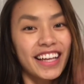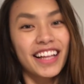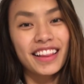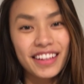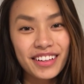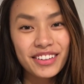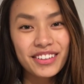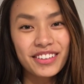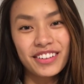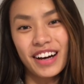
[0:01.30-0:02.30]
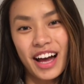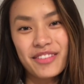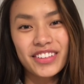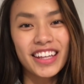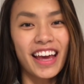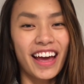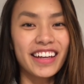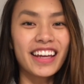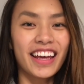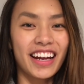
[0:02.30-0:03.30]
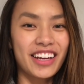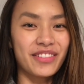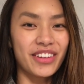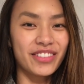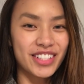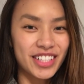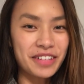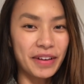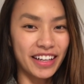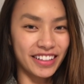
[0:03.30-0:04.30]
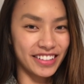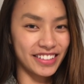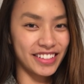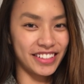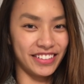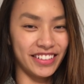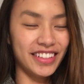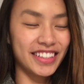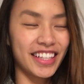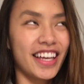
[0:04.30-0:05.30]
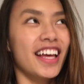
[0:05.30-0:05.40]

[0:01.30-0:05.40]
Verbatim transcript: Hello, I'm Kian and I am a first year medical student.